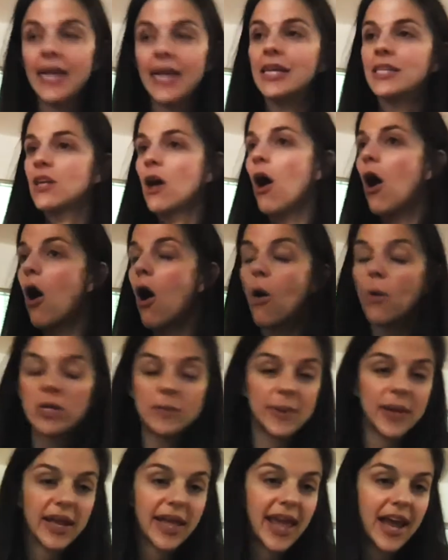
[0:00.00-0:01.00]
It's
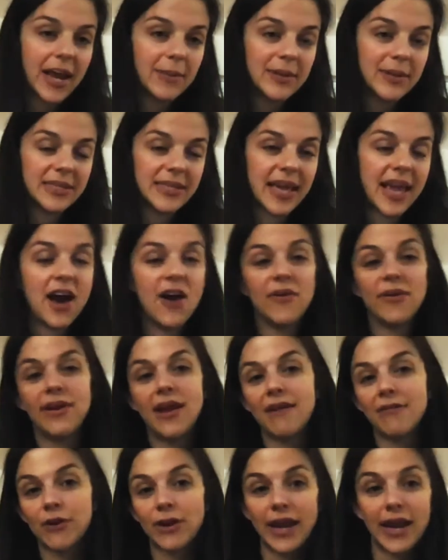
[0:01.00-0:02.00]
always been a cannabis
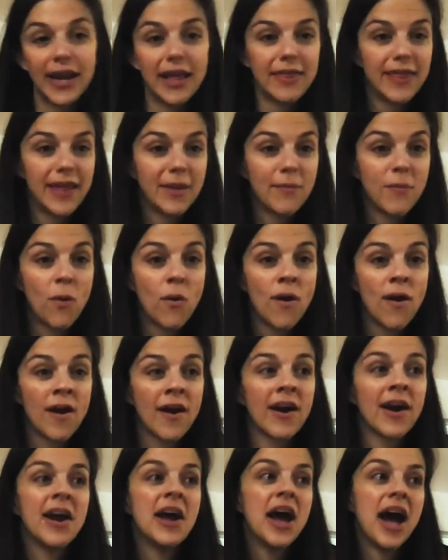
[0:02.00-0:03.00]
account, never anything
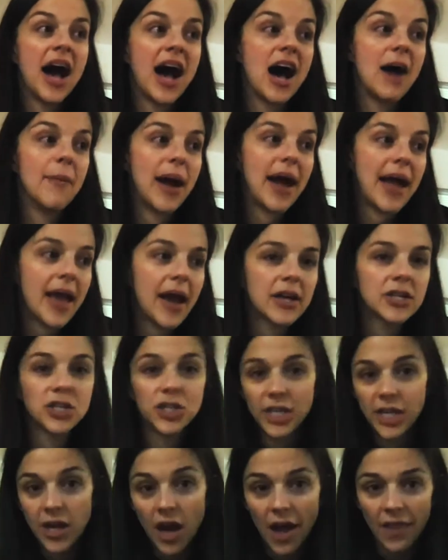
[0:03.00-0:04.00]
more. I
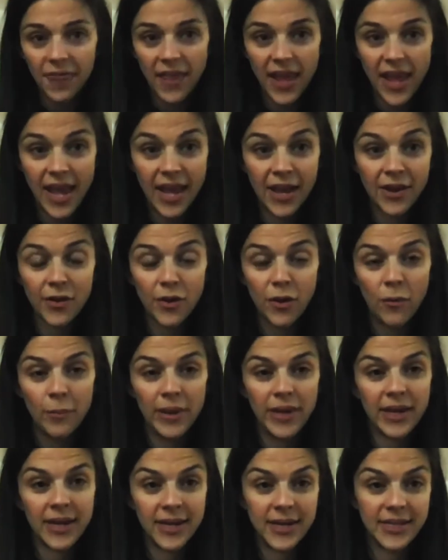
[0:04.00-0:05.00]
actually got the handle
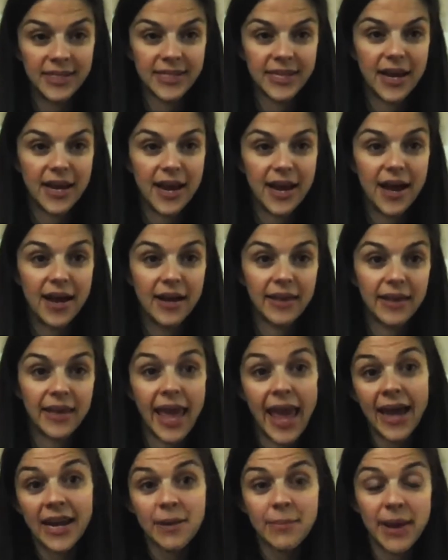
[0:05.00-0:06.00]
because
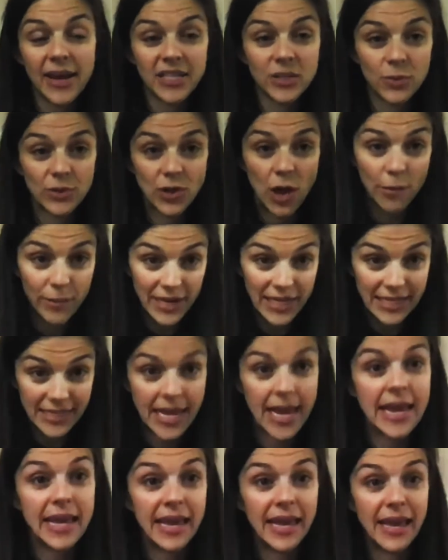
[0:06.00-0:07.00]
CannaBess was already
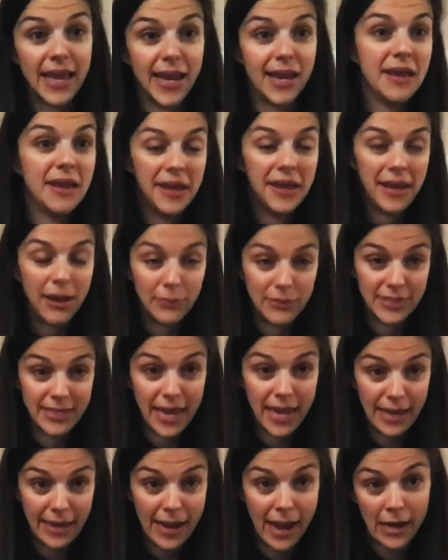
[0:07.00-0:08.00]
taken. It was
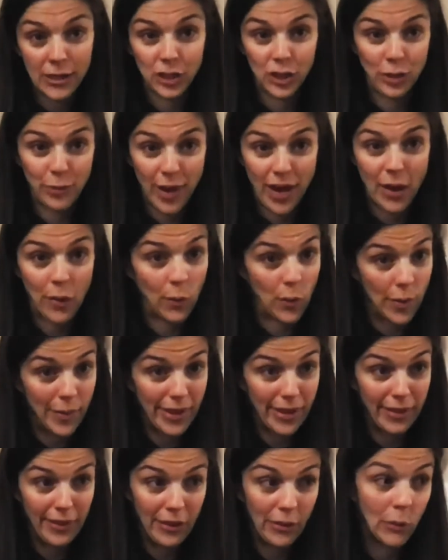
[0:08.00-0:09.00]
taken actually by a
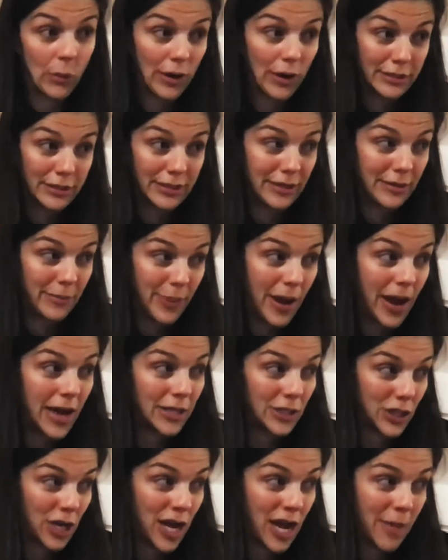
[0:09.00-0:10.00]
woman that worked at a
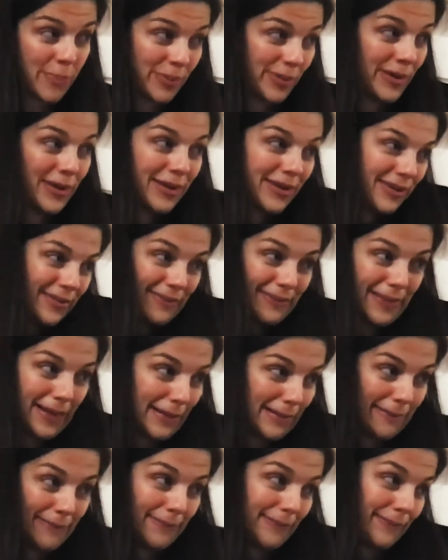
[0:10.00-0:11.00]
pot shop
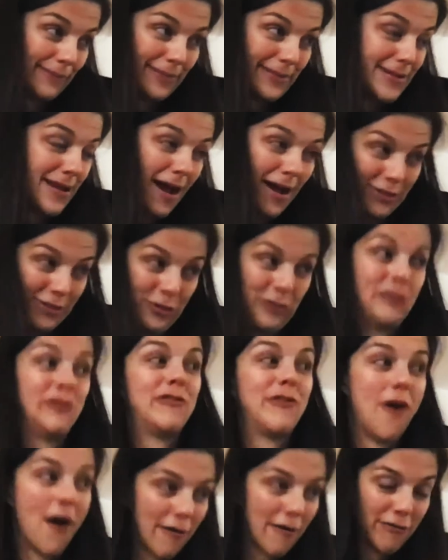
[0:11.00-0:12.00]
like not
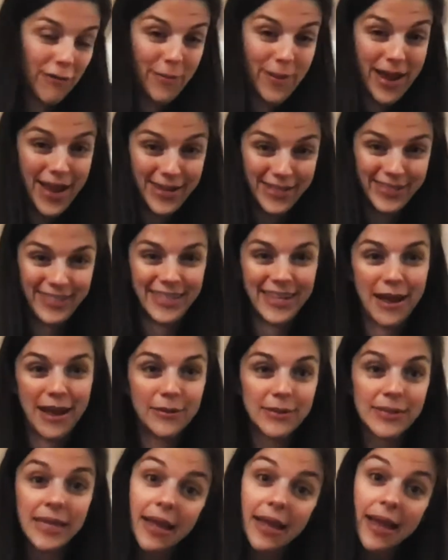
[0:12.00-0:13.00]
too far from us. And
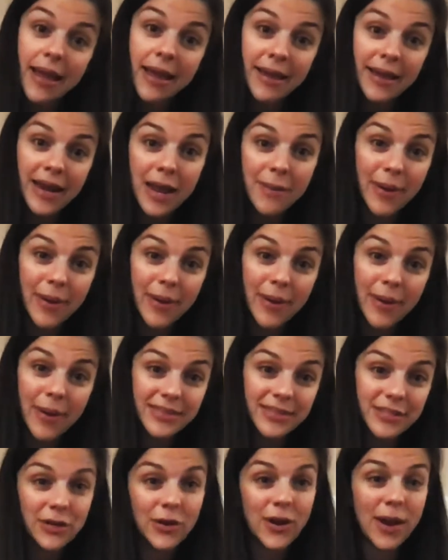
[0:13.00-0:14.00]
I was like, hey, can I buy
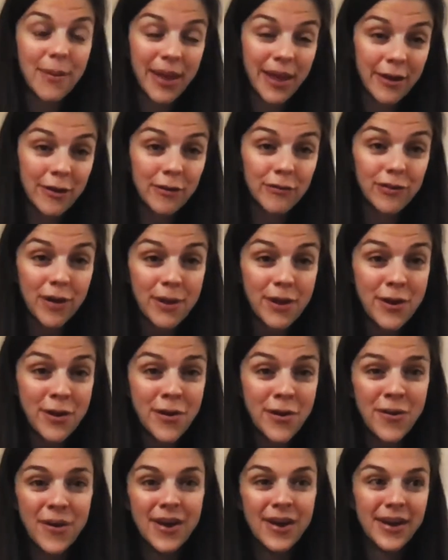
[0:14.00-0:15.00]
this Instagram handle from
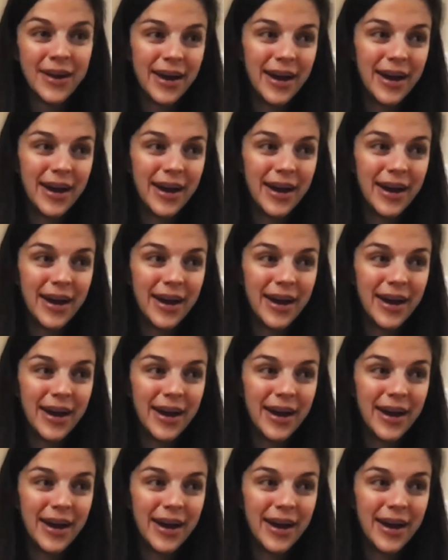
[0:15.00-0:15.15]
you?